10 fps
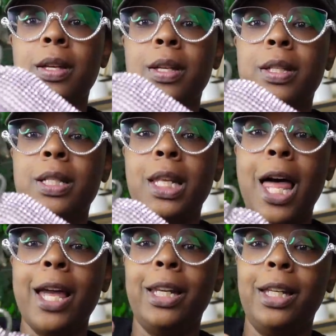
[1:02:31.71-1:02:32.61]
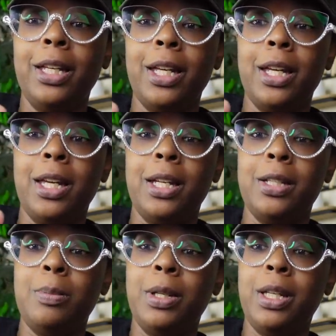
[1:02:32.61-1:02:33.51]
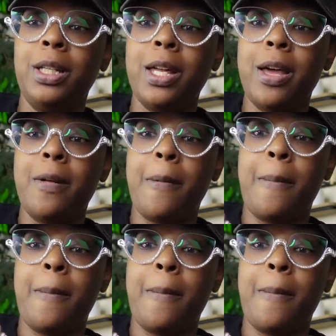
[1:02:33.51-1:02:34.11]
It's lilac and it's blinged out.